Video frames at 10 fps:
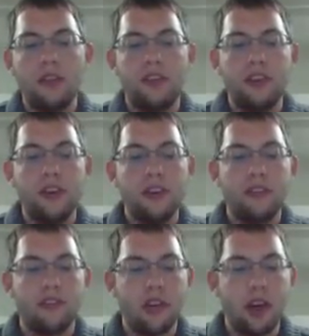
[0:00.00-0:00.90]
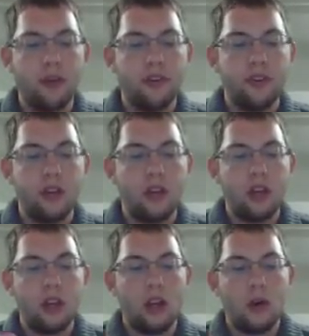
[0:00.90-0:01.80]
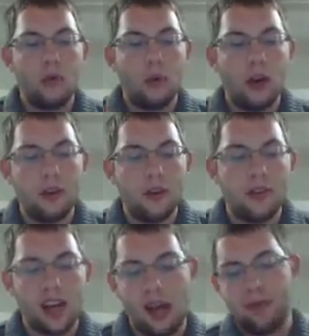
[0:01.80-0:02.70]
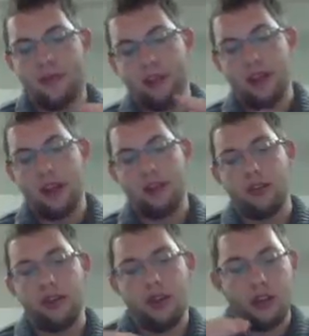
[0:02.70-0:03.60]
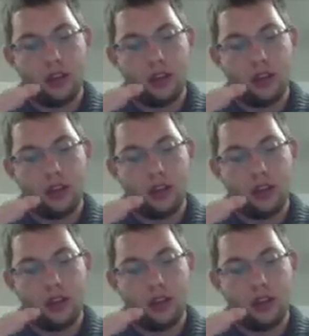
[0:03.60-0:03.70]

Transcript: a series of flows, one on top of another,